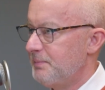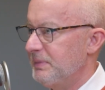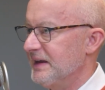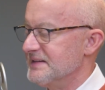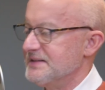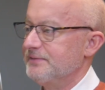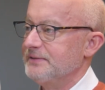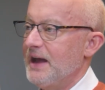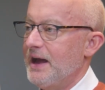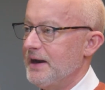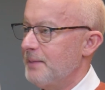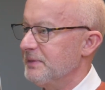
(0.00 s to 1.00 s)
Because if
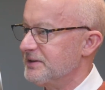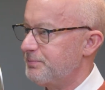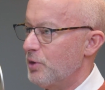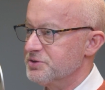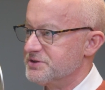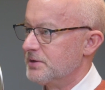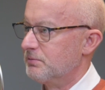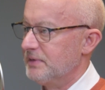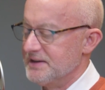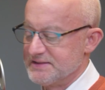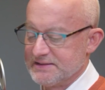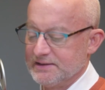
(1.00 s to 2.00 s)
not, I'm exposed to
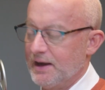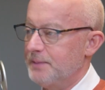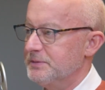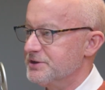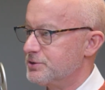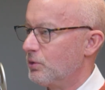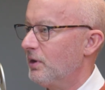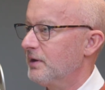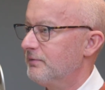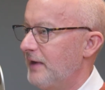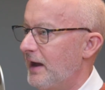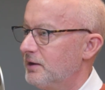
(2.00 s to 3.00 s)
risk, I'm
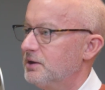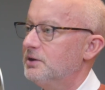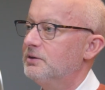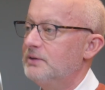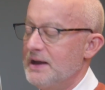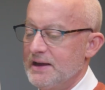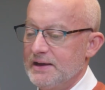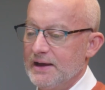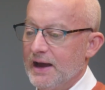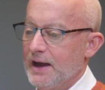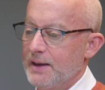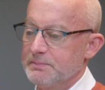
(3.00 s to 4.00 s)
destroying value,
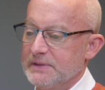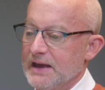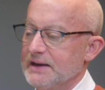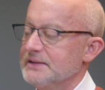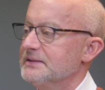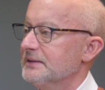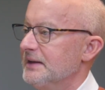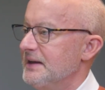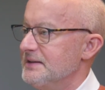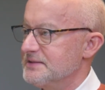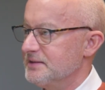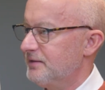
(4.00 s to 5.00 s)
I'm getting
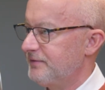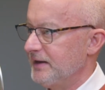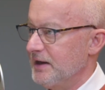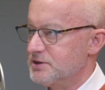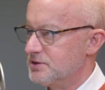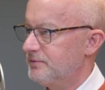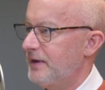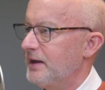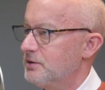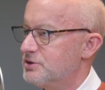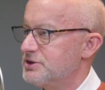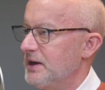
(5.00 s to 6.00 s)
delays in the financial
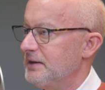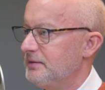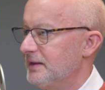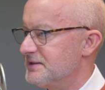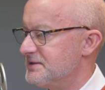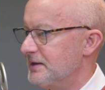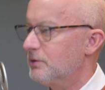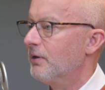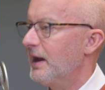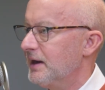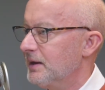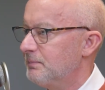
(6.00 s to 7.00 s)
value chain that's
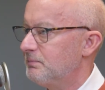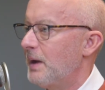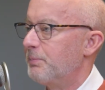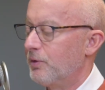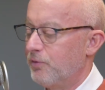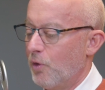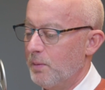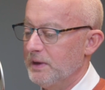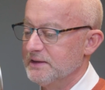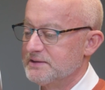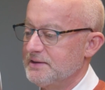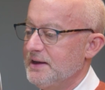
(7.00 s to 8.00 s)
degrading my
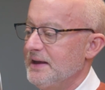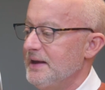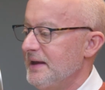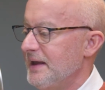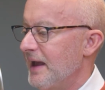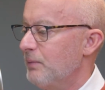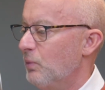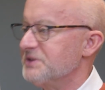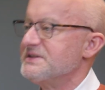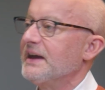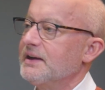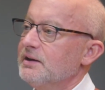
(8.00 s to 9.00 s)
performance. And
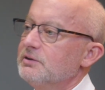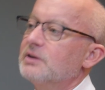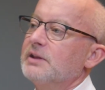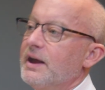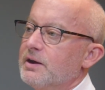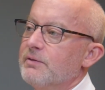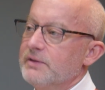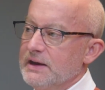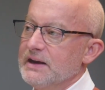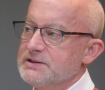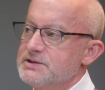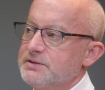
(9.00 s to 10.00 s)
what's that going to look like over the
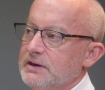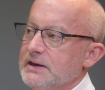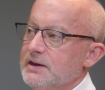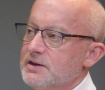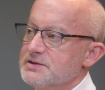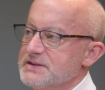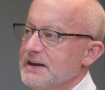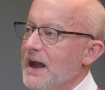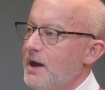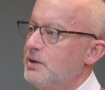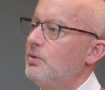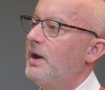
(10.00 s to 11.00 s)
next 3 years? And
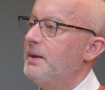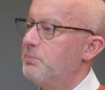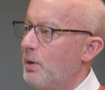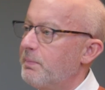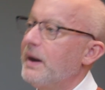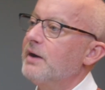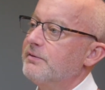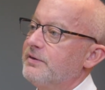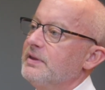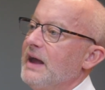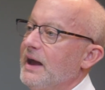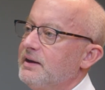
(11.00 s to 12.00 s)
how do I prepare
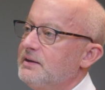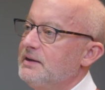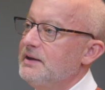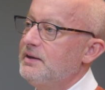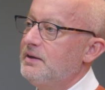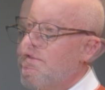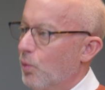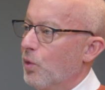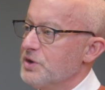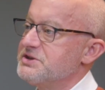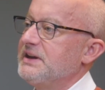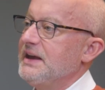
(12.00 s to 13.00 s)
for that? The
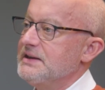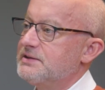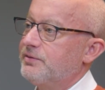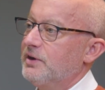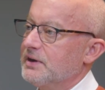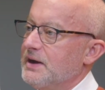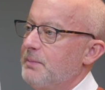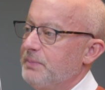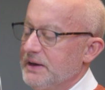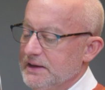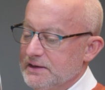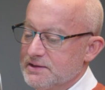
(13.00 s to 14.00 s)
worst case for a
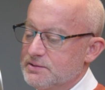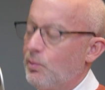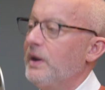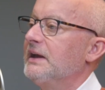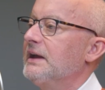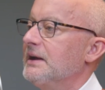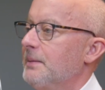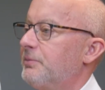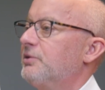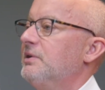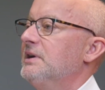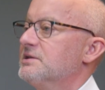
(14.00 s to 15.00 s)
company is waking up
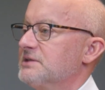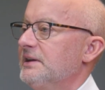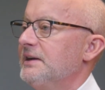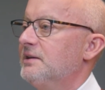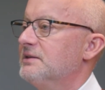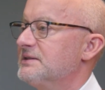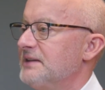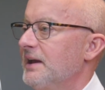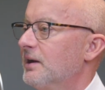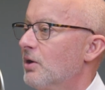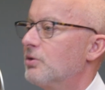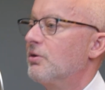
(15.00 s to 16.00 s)
3 years later and
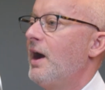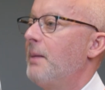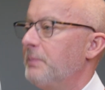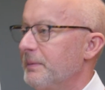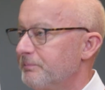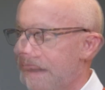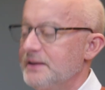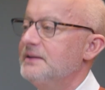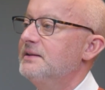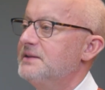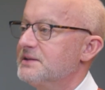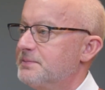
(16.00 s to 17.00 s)
saying, oh crap, I need
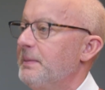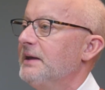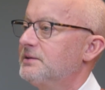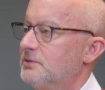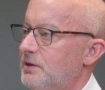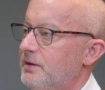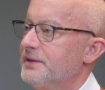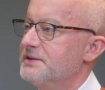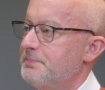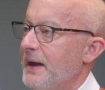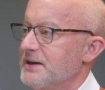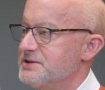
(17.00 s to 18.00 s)
to dismantle all this
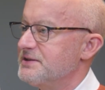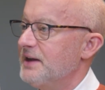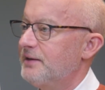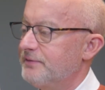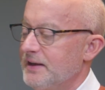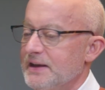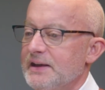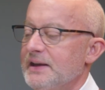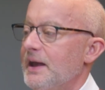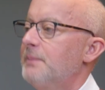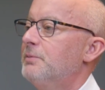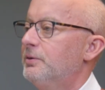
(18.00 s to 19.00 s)
batch stuff
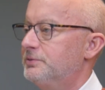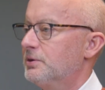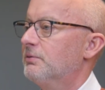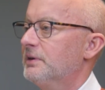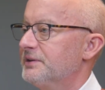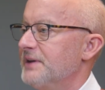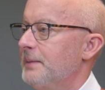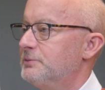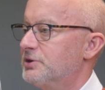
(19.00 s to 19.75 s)
and move to real-time